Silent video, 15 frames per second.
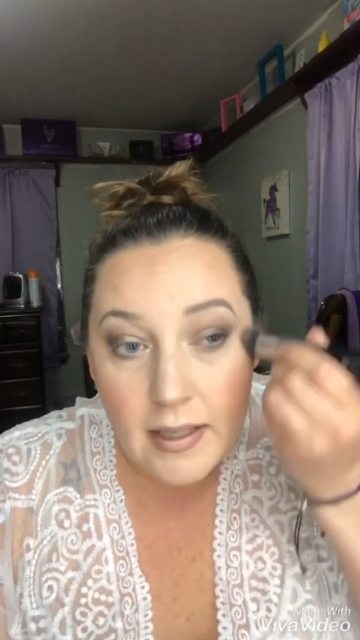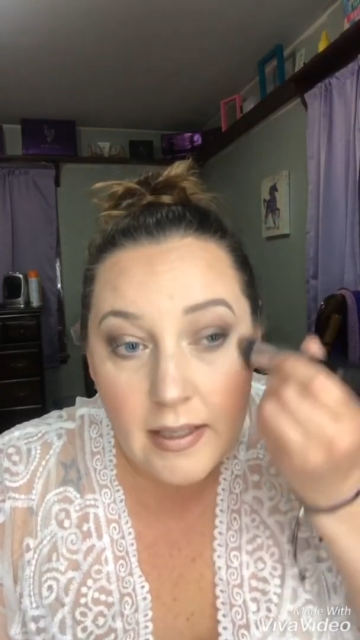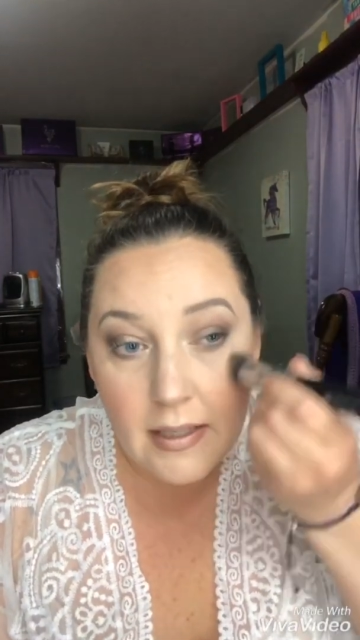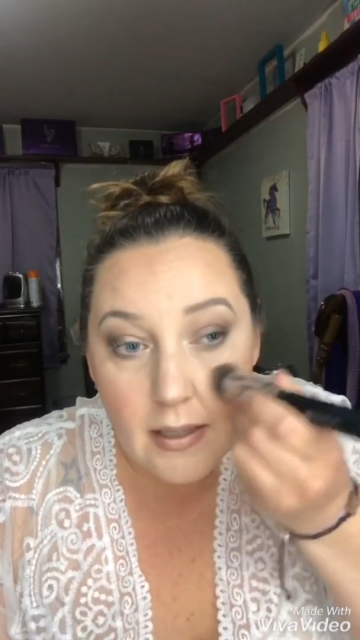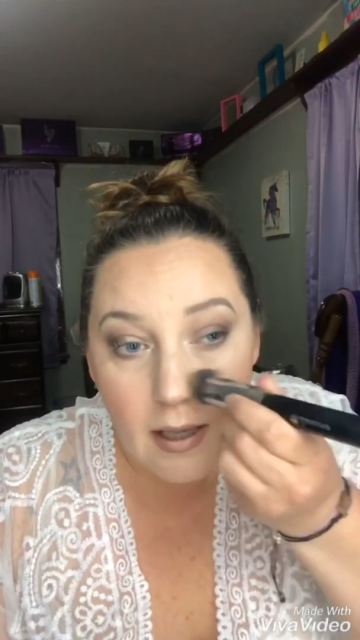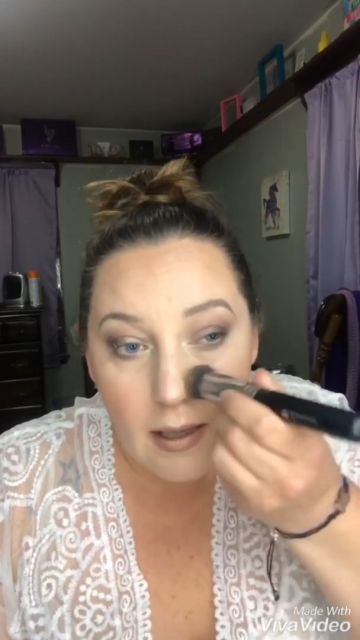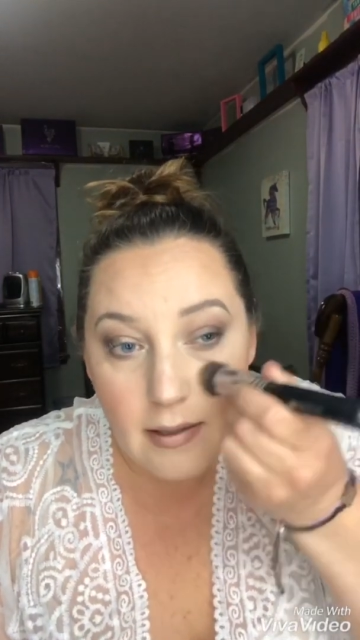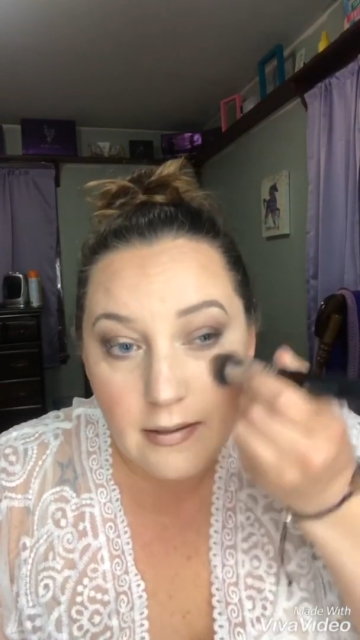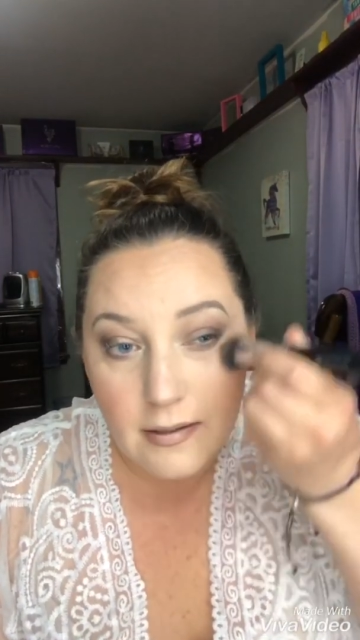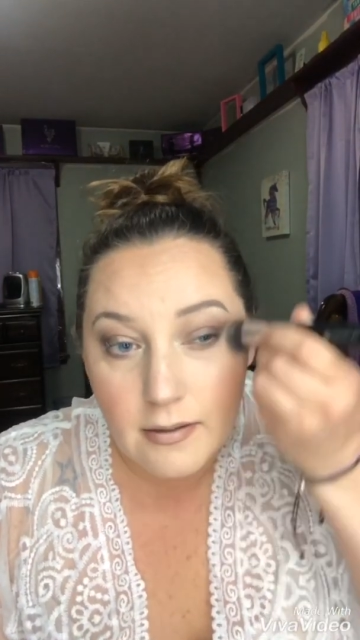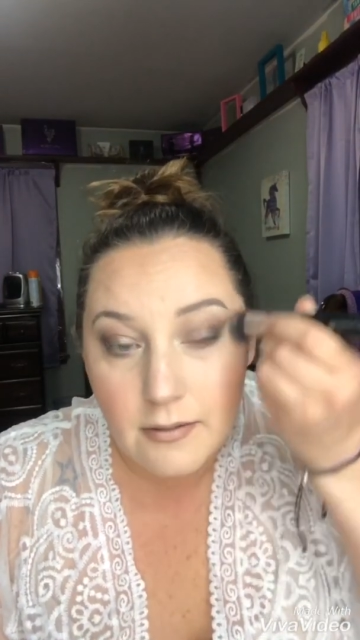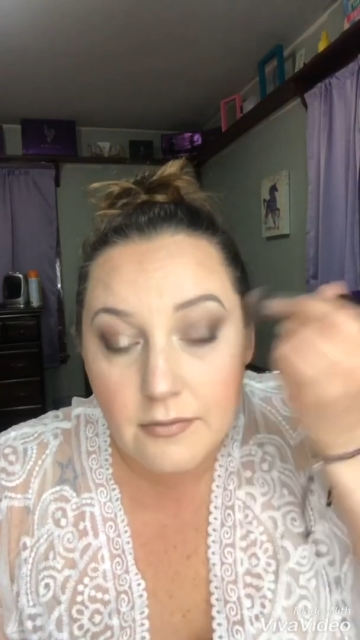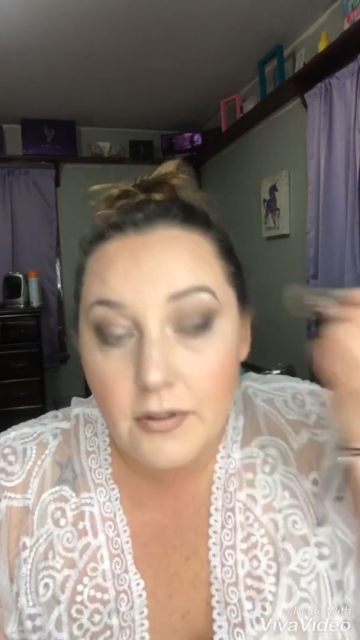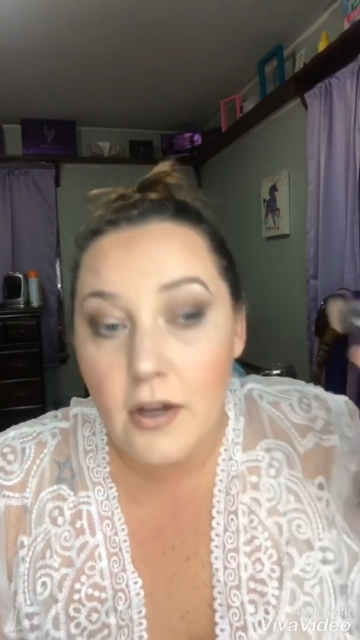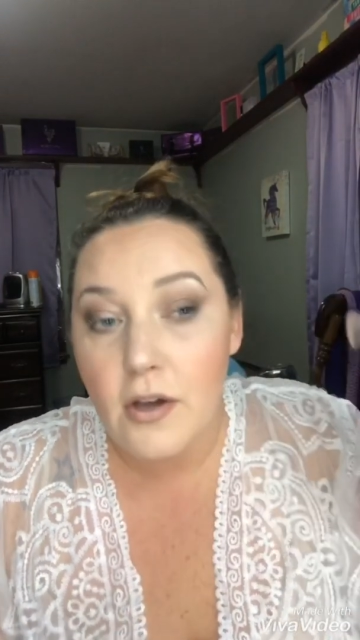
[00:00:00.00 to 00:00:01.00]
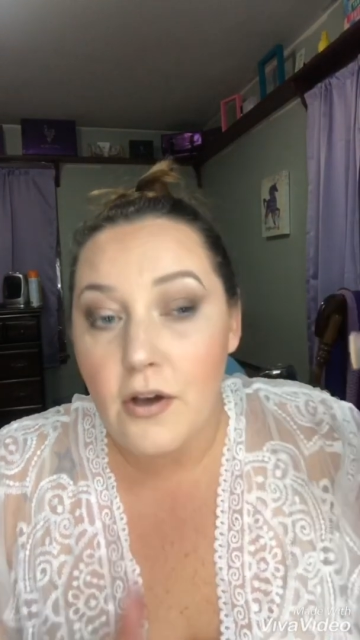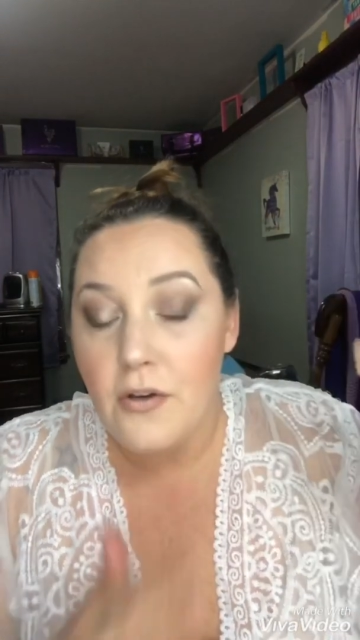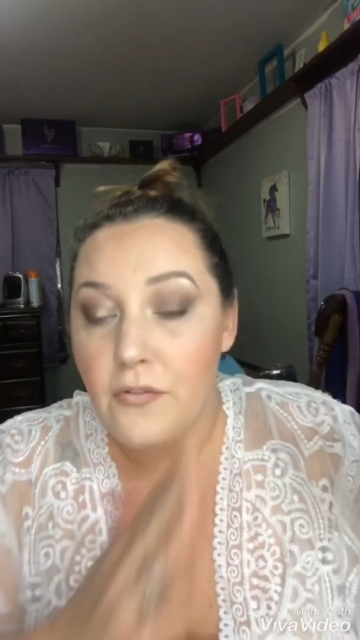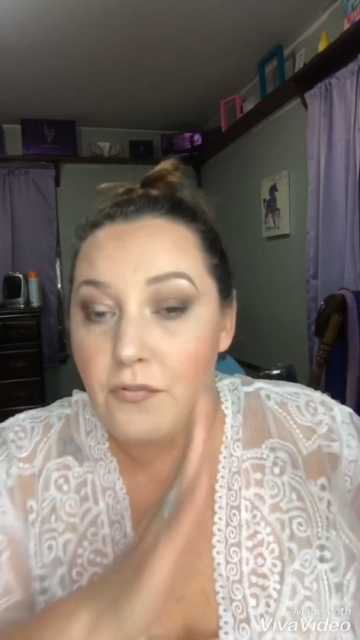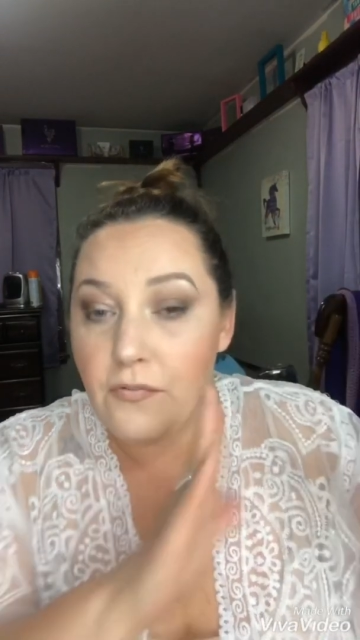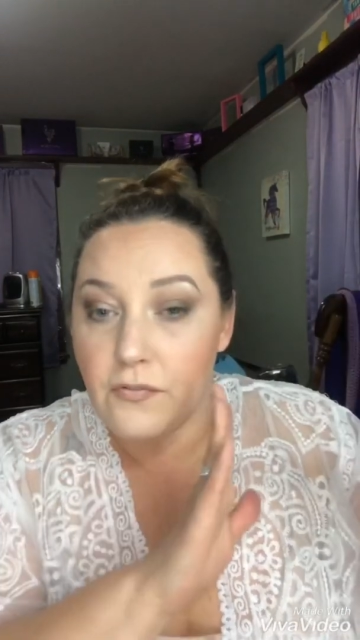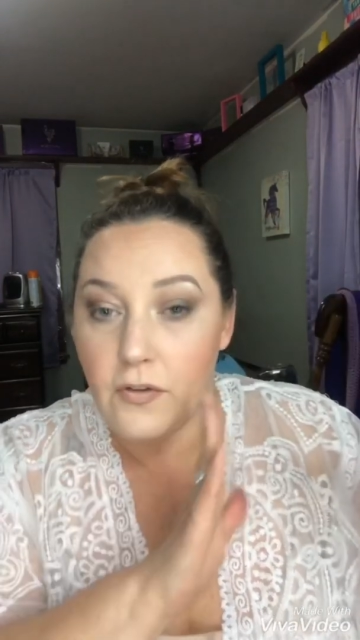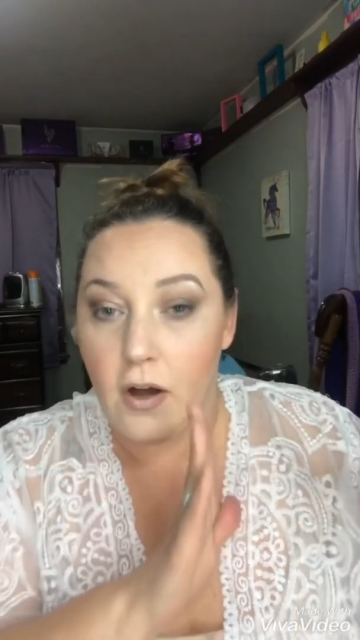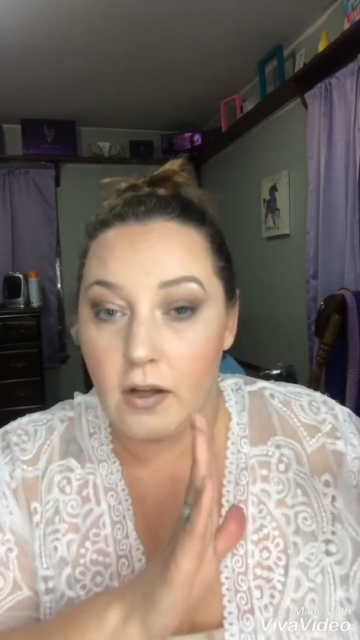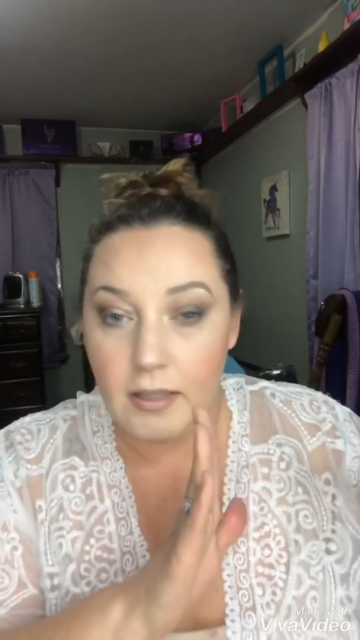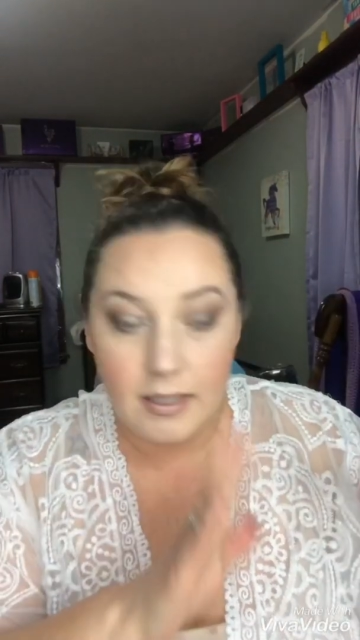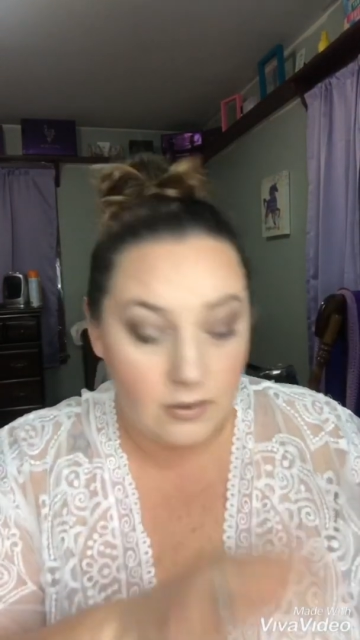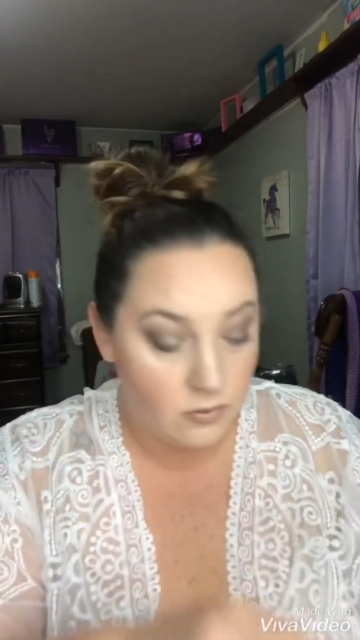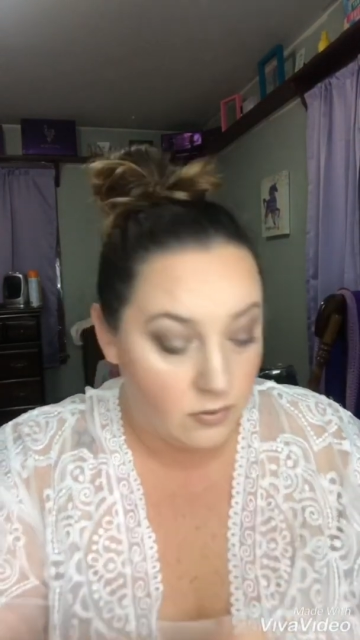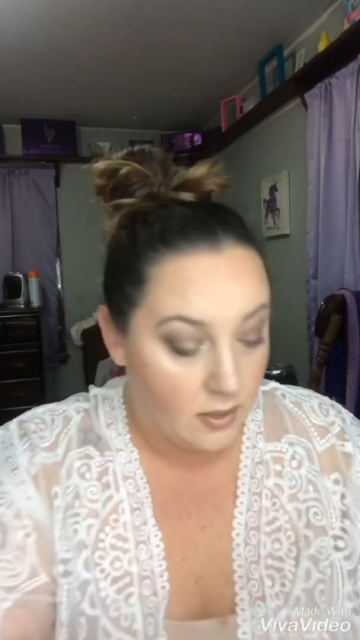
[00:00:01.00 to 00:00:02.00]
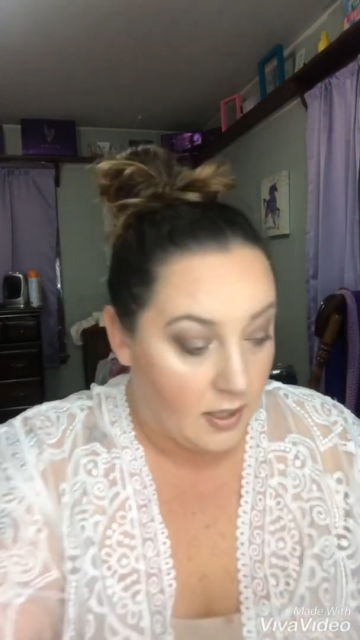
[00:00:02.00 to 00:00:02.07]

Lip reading: kind of fallout.